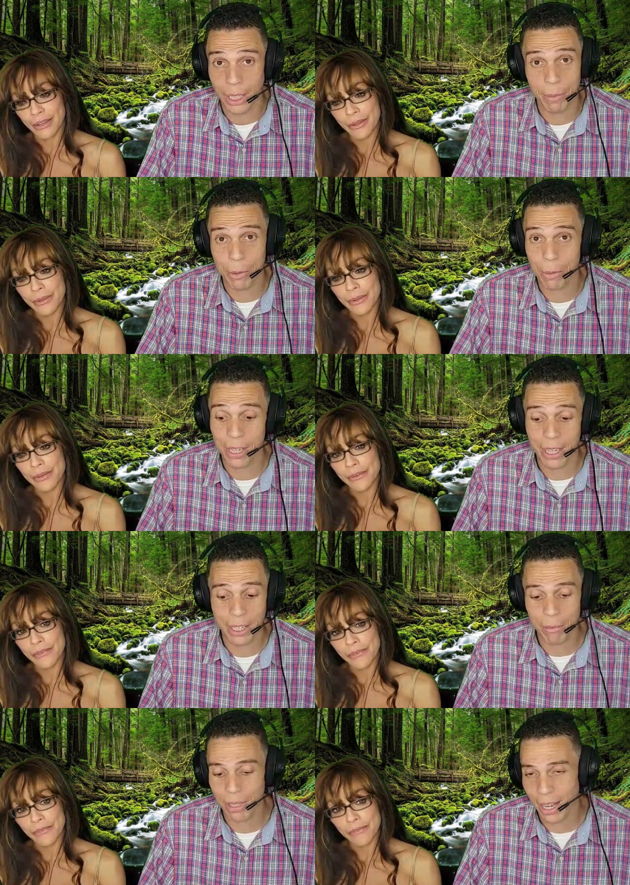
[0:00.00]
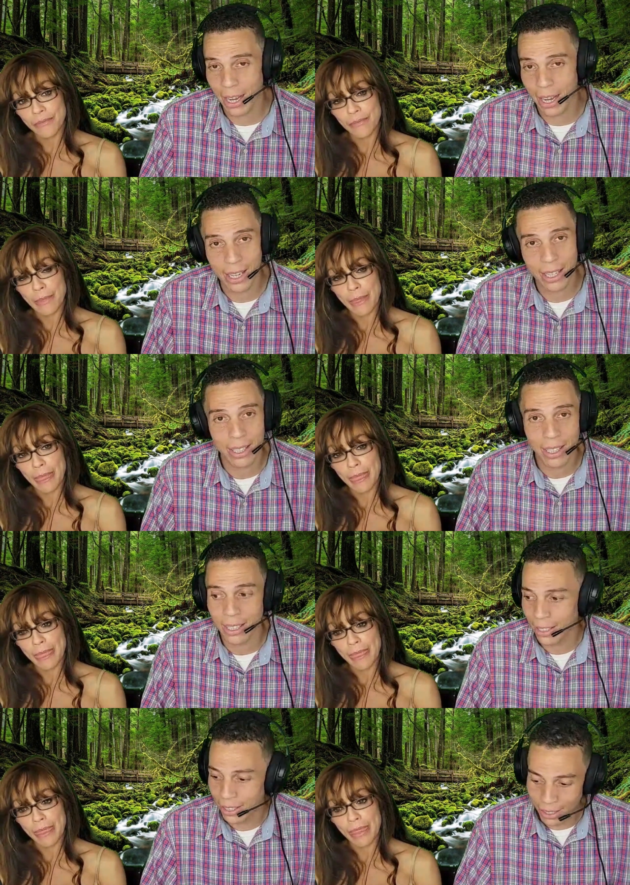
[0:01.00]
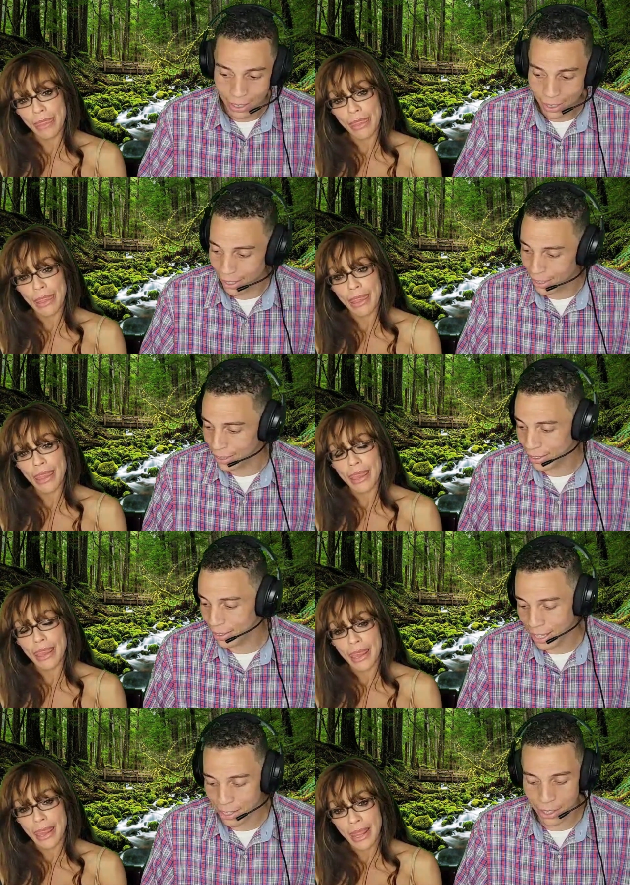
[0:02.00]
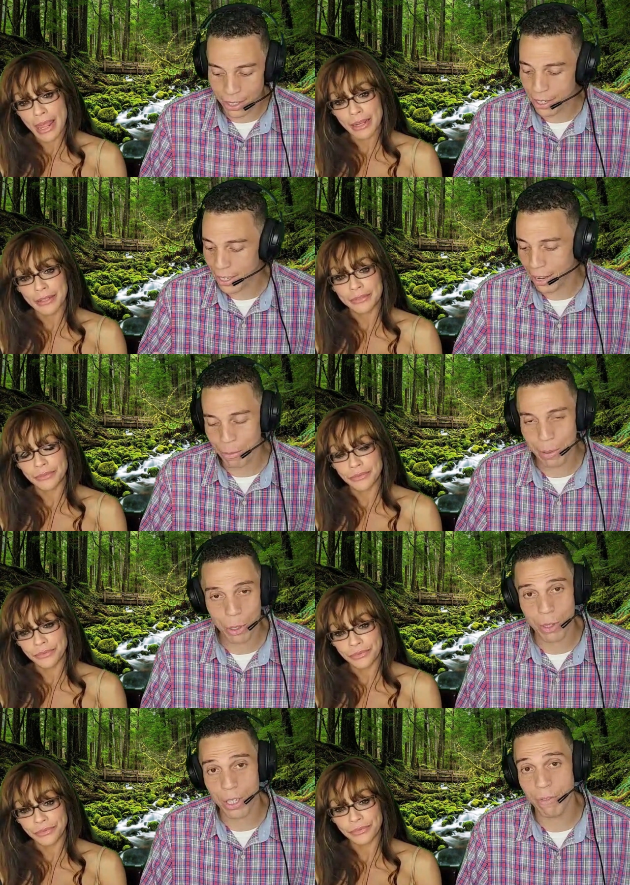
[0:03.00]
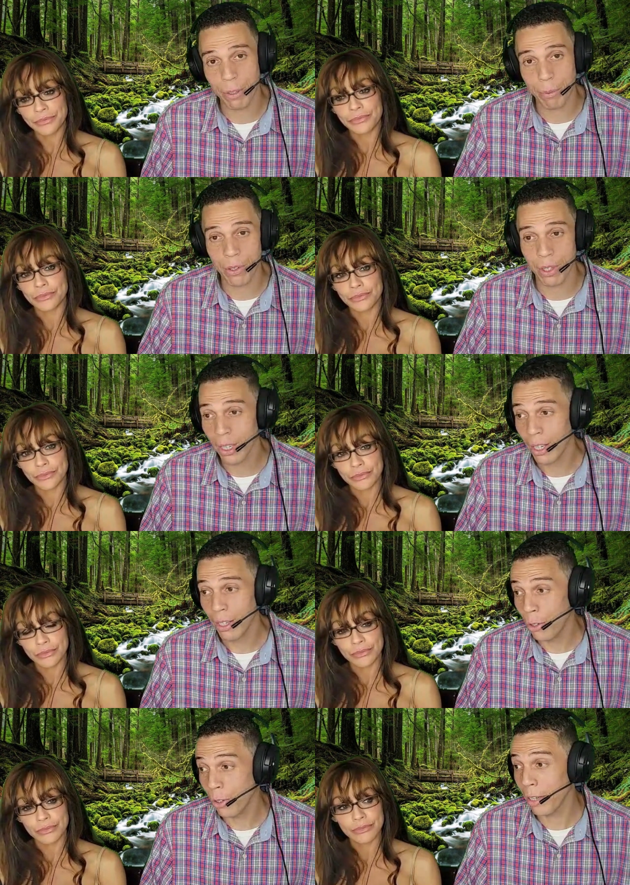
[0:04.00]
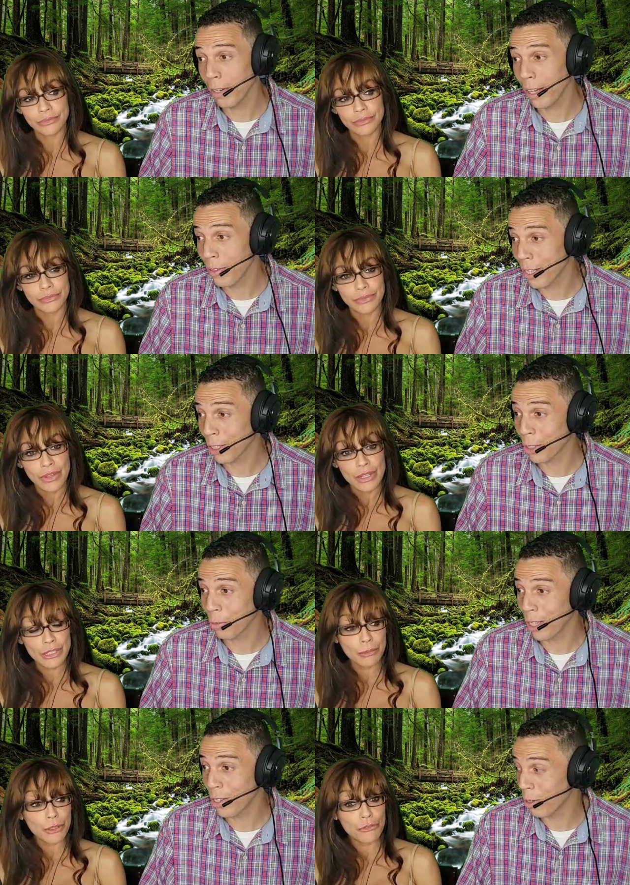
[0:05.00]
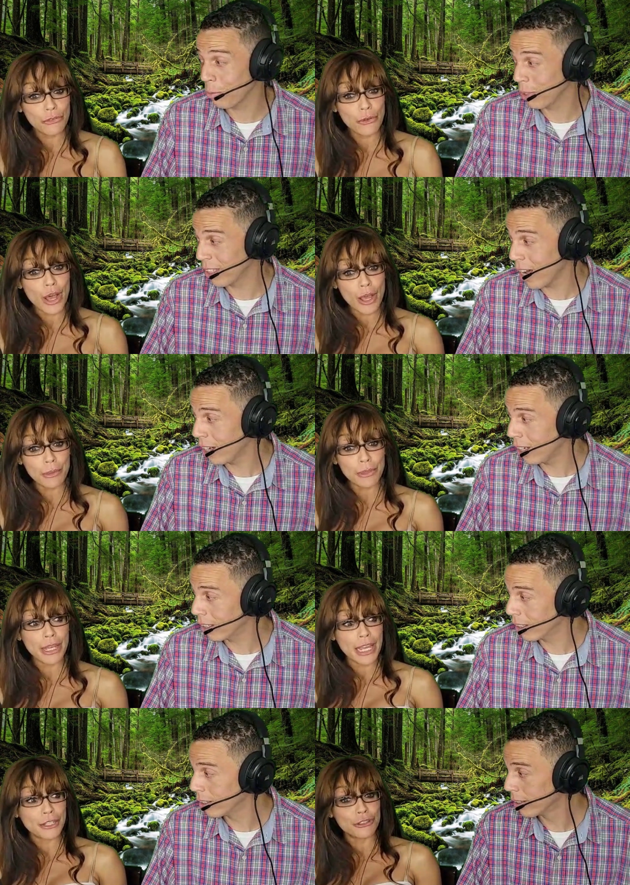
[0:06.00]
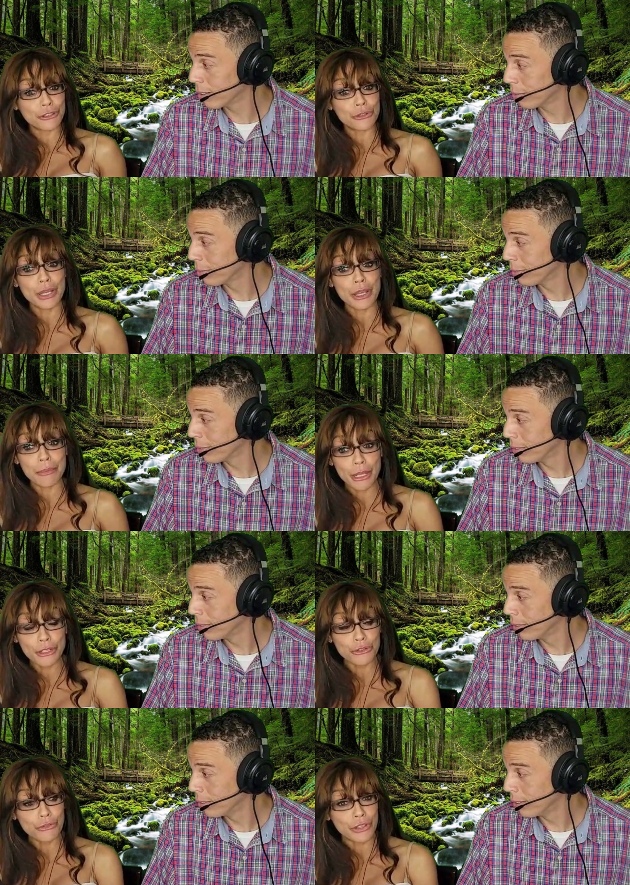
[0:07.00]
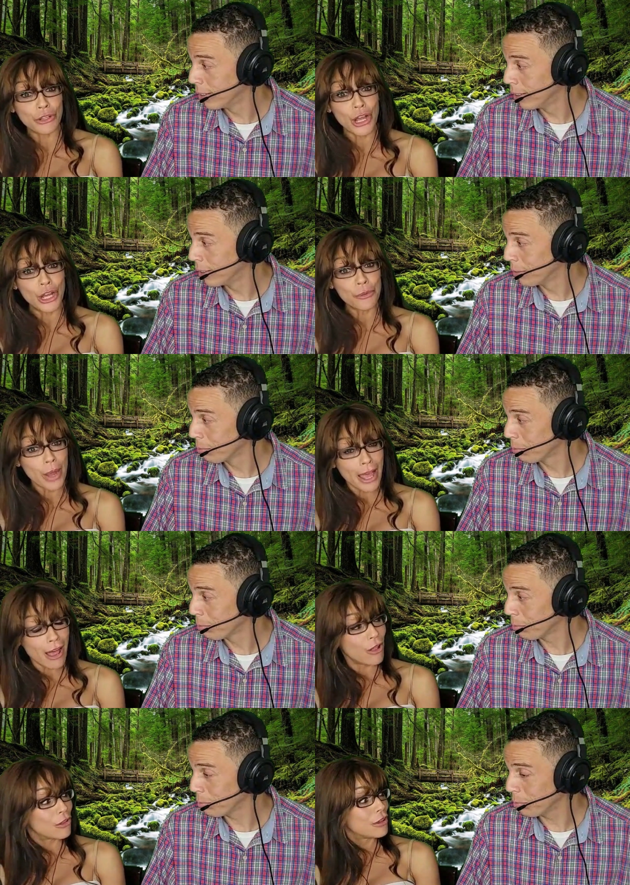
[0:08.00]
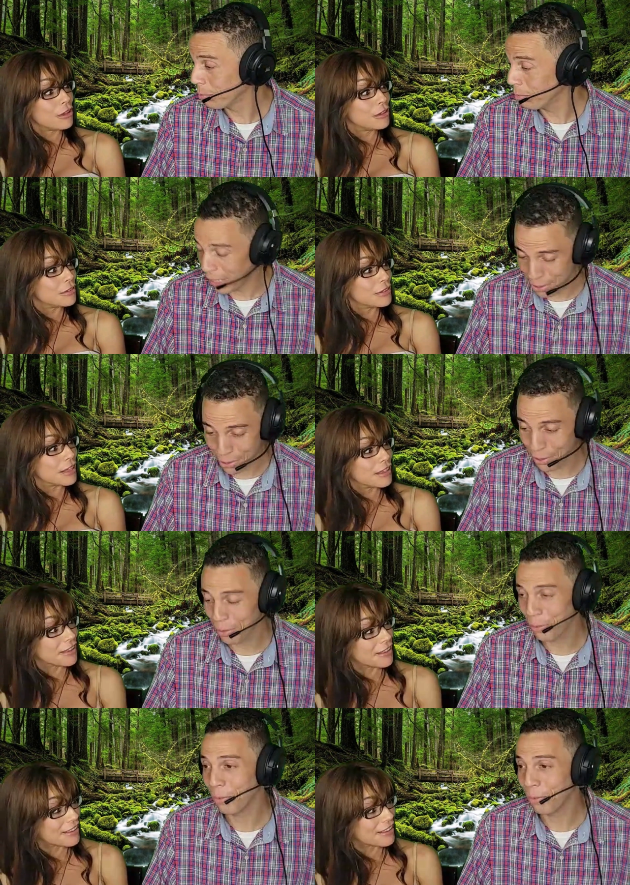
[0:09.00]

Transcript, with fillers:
Speaker 1: with a job. That's what I'm saying. It could be anything. Uh, not it doesn't have to be a specific person. You can even have a toxic
Speaker 2: Something relationship with a dog. Something you feel obligated to that makes you feel unwell.
Speaker 1: Yes,